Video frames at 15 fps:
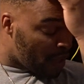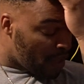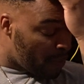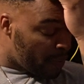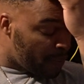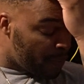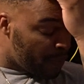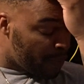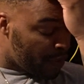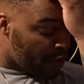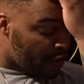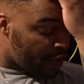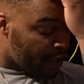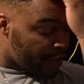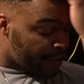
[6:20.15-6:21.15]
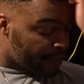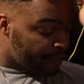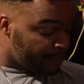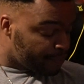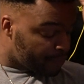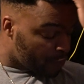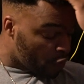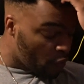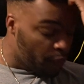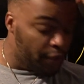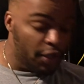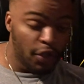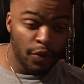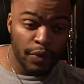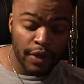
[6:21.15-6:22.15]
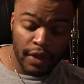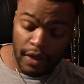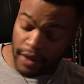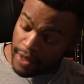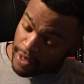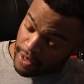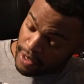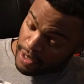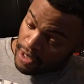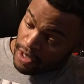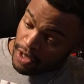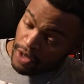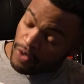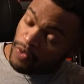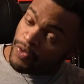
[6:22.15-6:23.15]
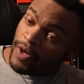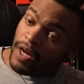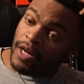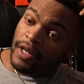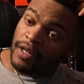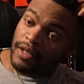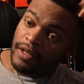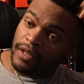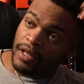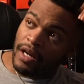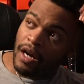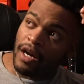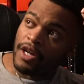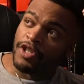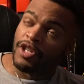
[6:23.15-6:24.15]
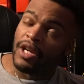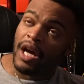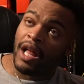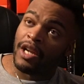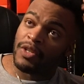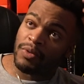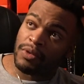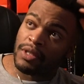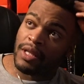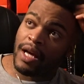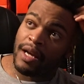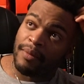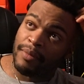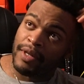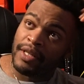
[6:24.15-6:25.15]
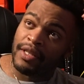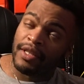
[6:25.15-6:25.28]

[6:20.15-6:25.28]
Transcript: how when we were younger, or when you were younger, you thought $100 was a lot of money.